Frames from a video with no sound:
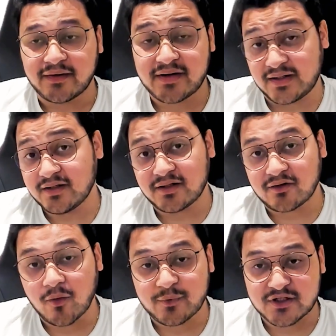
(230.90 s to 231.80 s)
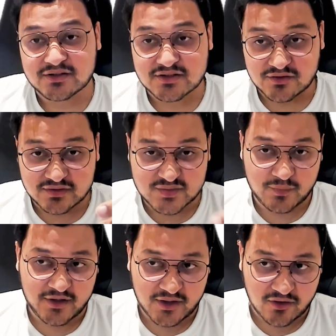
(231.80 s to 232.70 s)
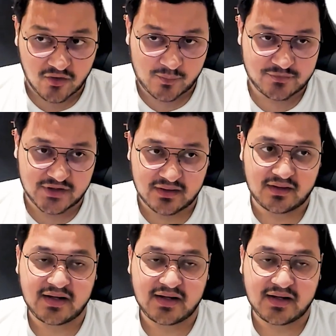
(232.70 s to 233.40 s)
trigger operations on this particular object?